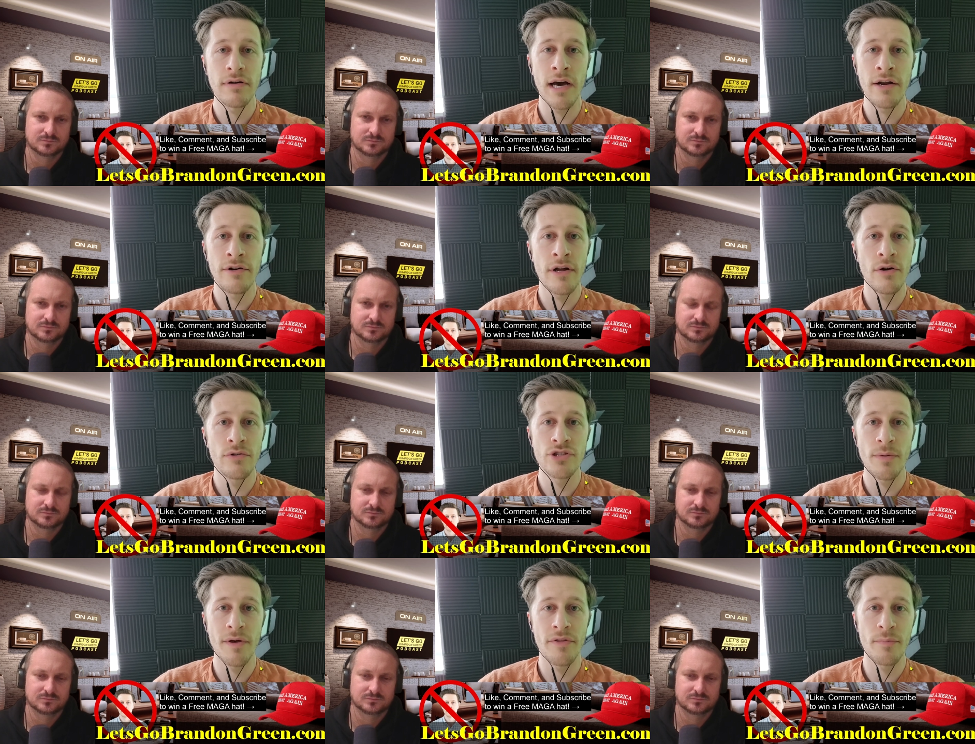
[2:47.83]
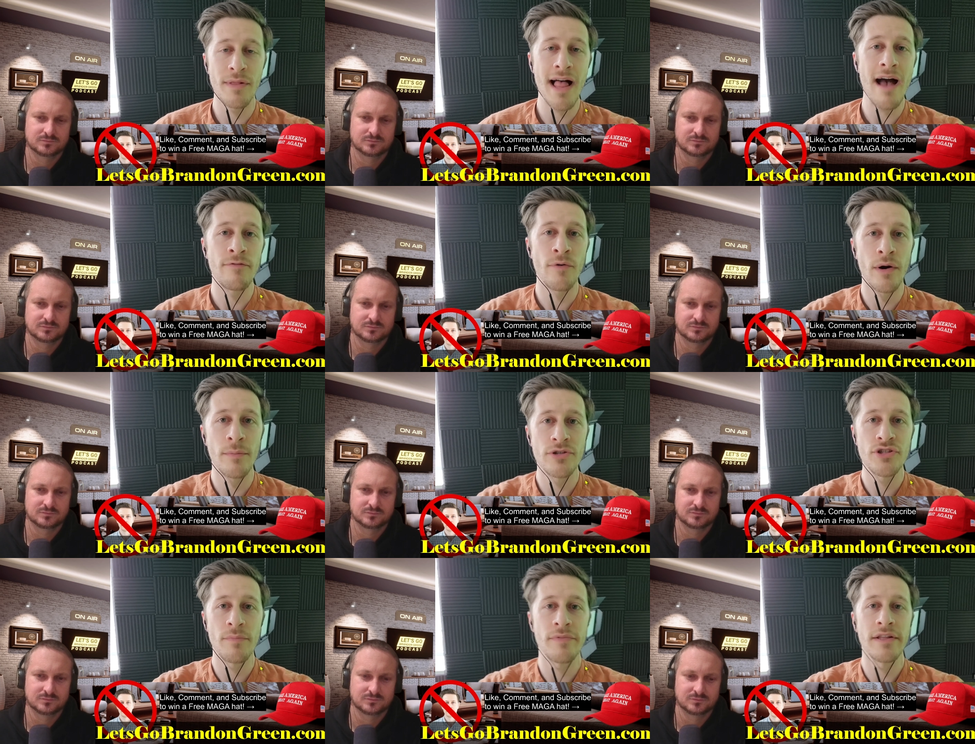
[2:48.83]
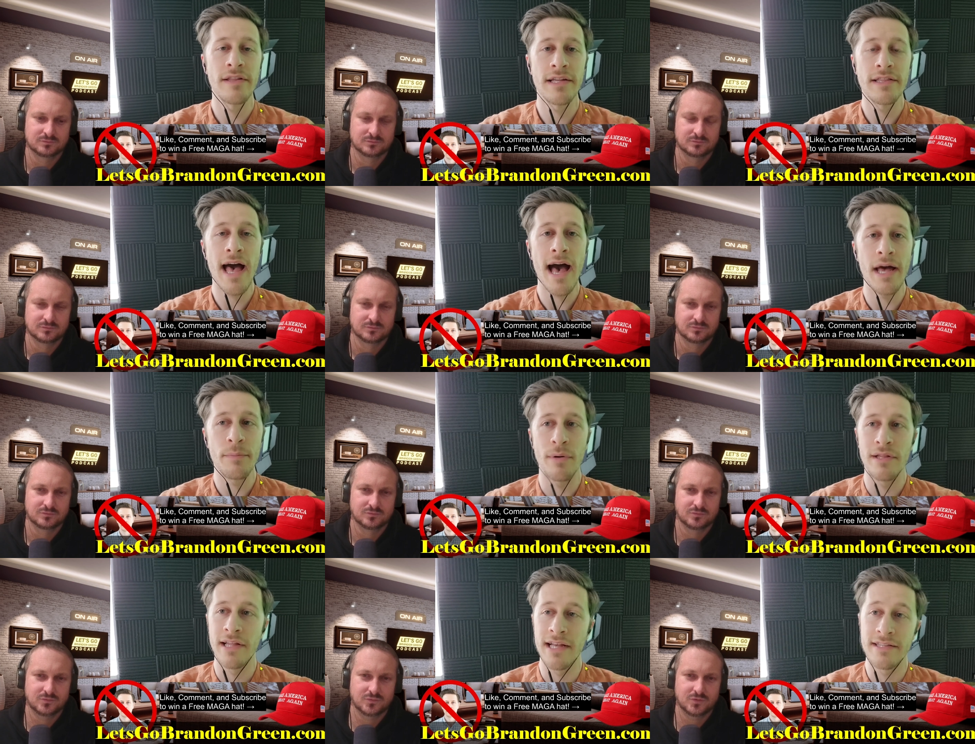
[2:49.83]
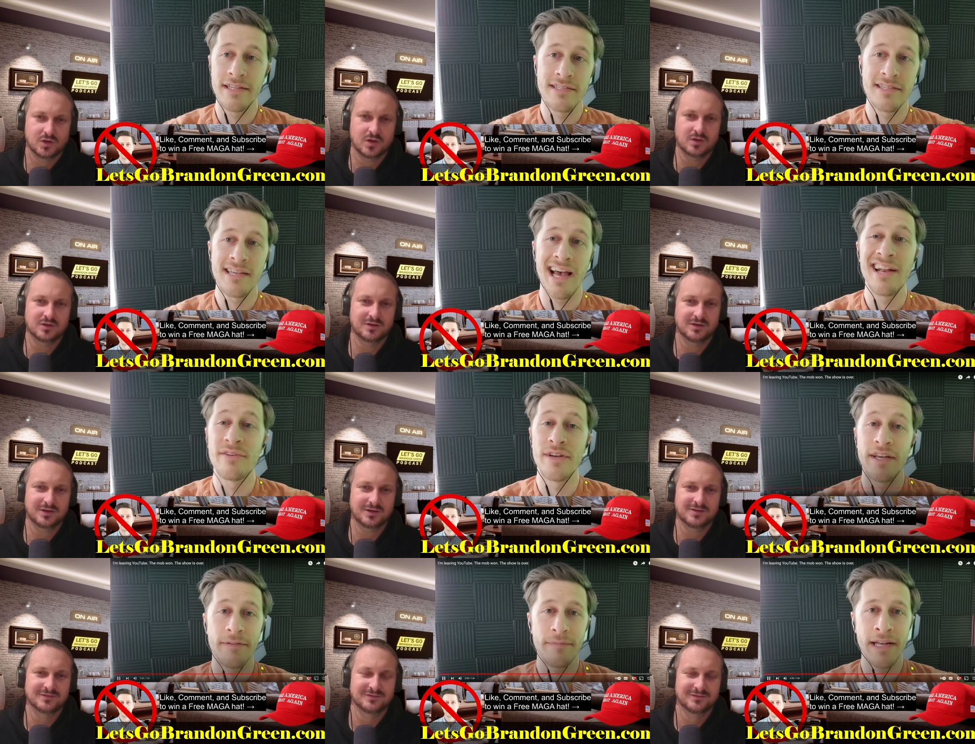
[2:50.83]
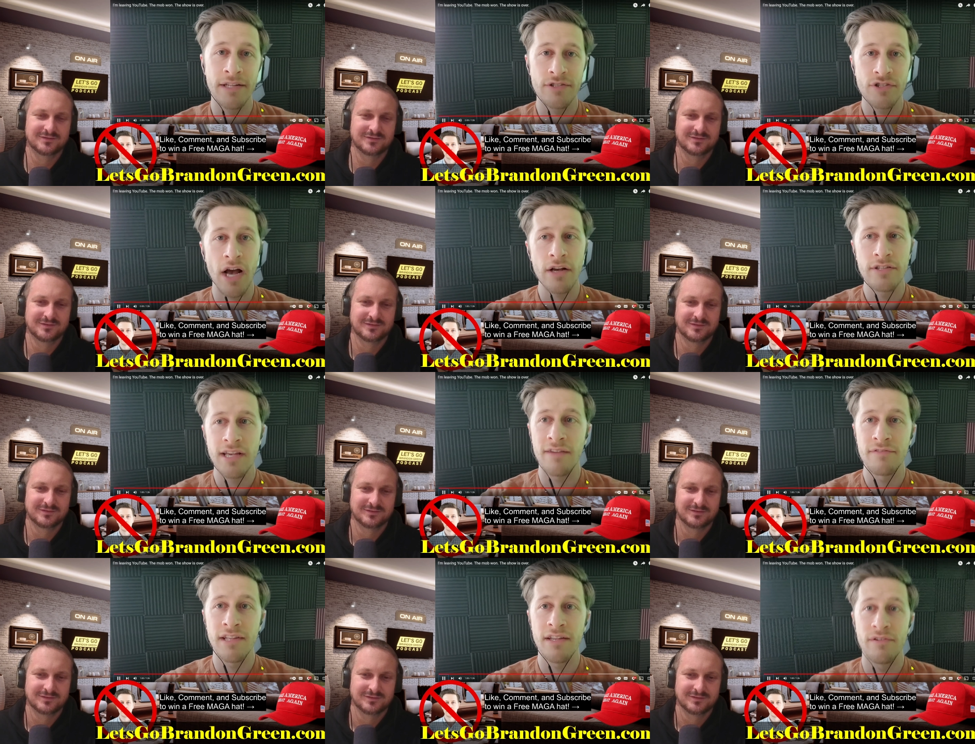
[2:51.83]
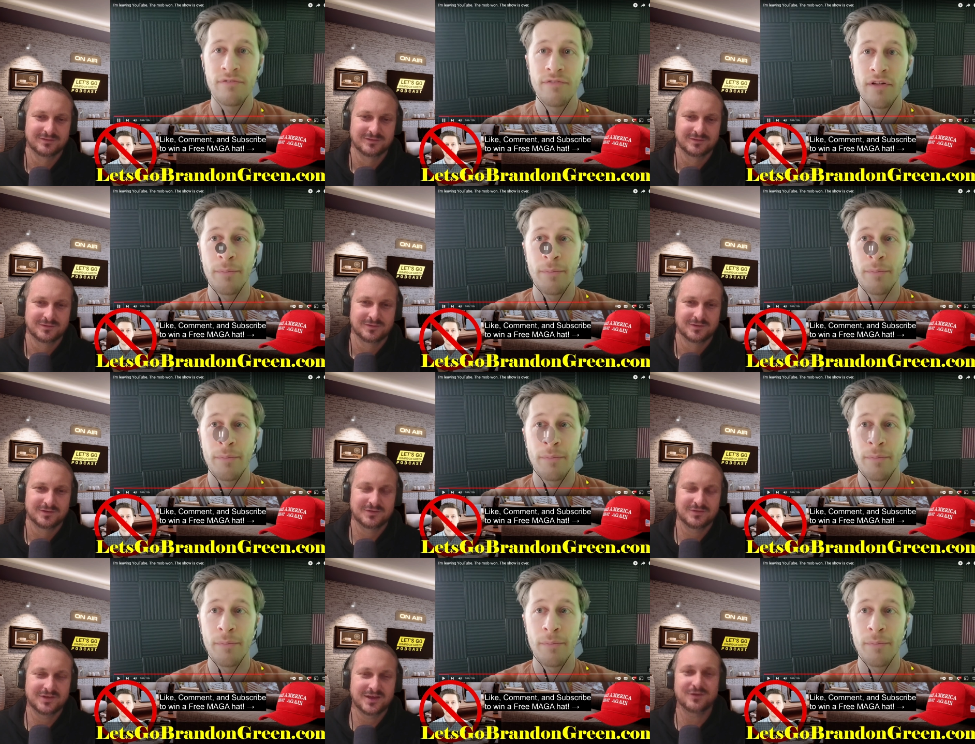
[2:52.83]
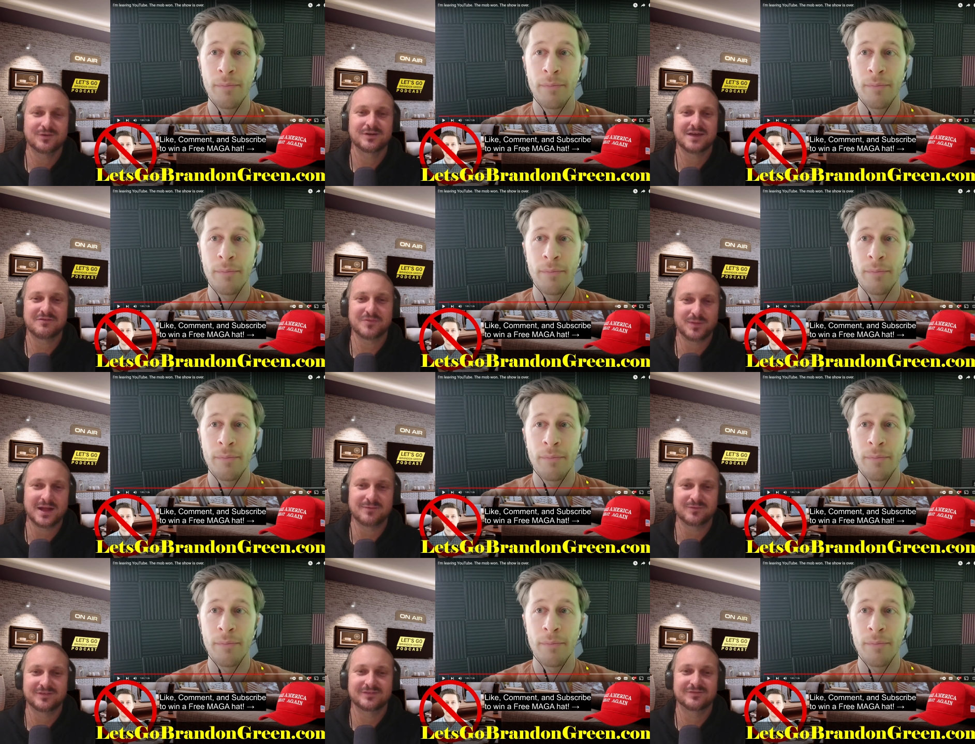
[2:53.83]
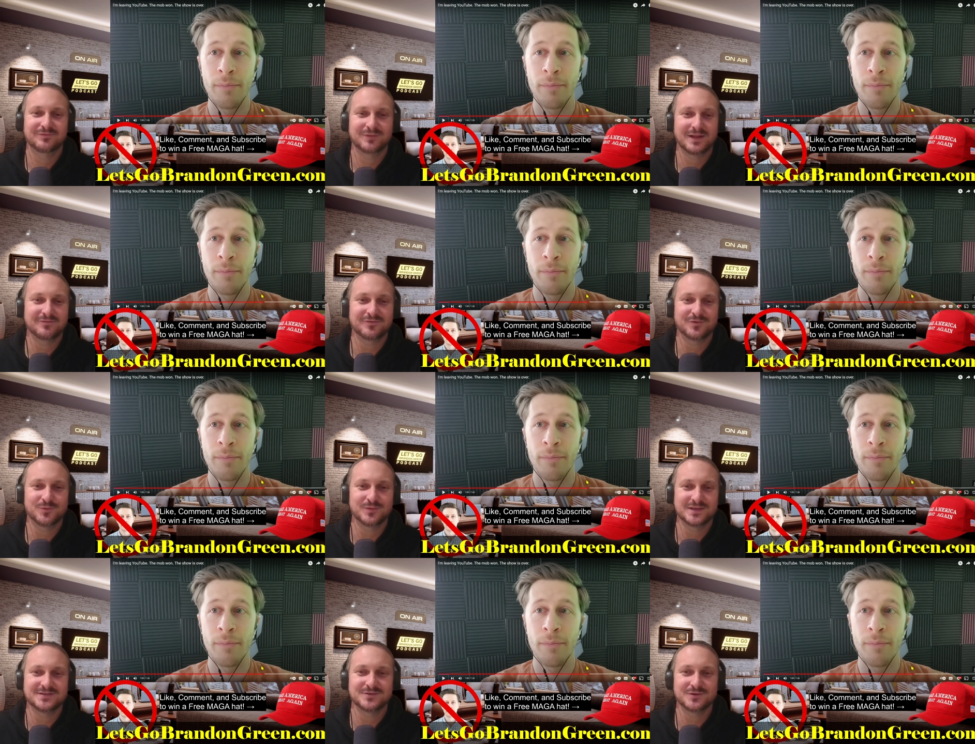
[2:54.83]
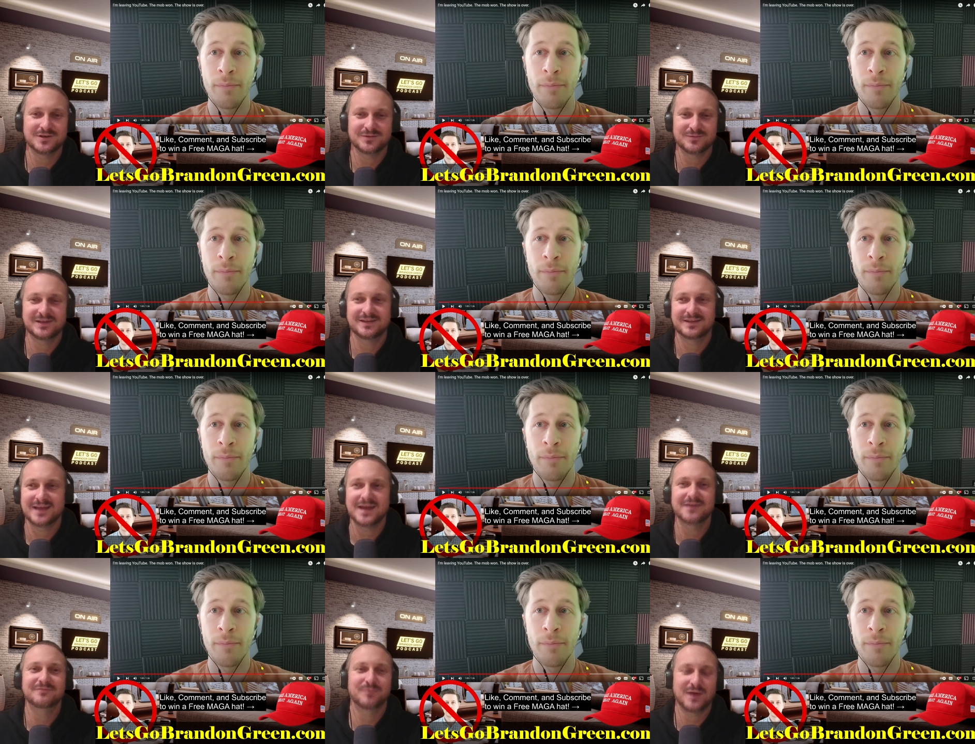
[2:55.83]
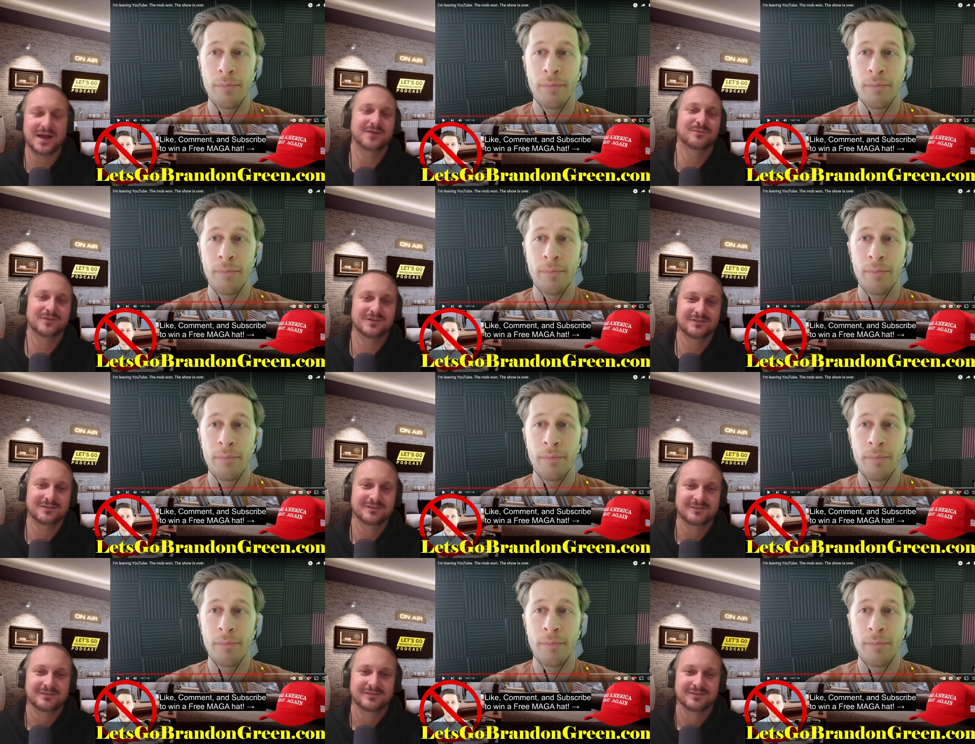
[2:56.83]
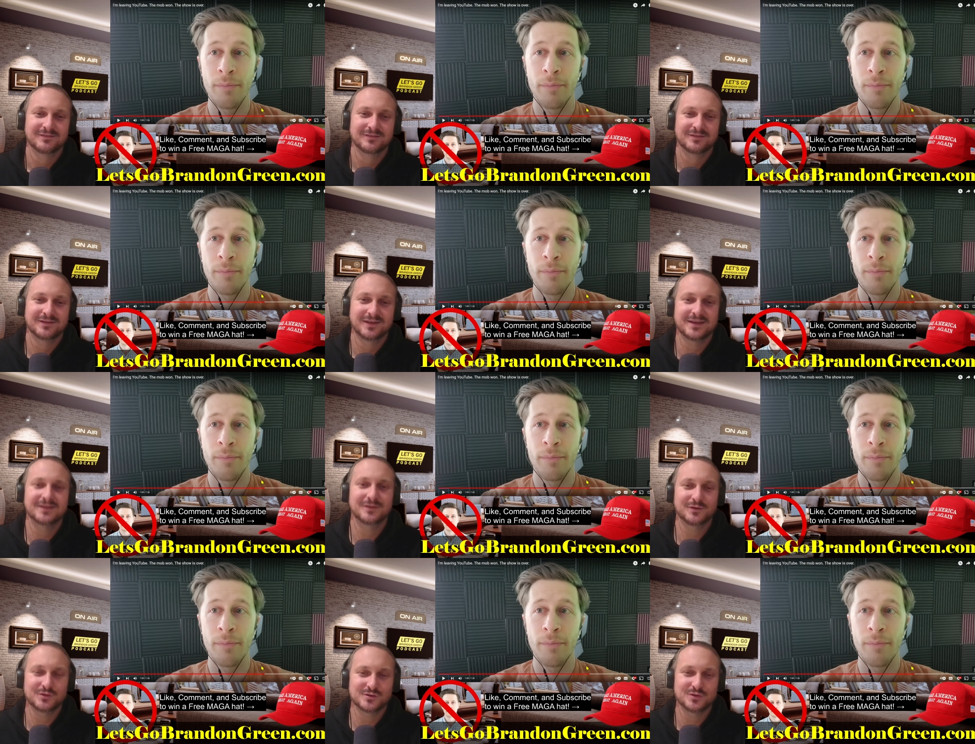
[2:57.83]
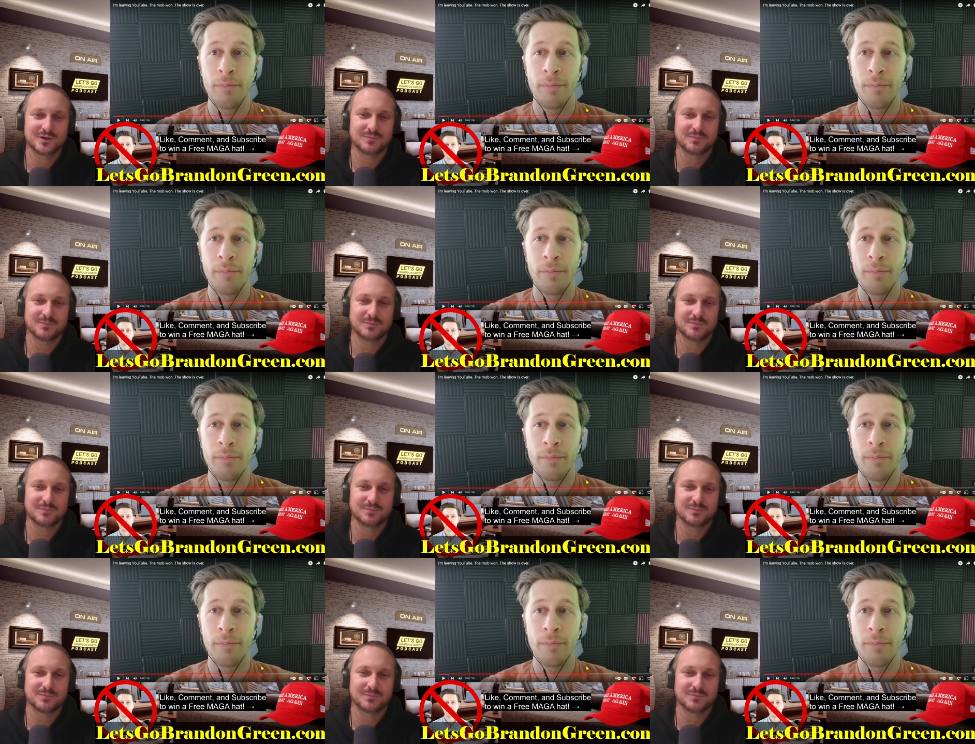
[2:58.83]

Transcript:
Speaker 1: I don't know, some other platform or something like that. But like, this is kind of it. And it sucks. I have to even film
Speaker 2: if you get on another platform, platform, you're still gonna be Dave Pakman, the kid that looks like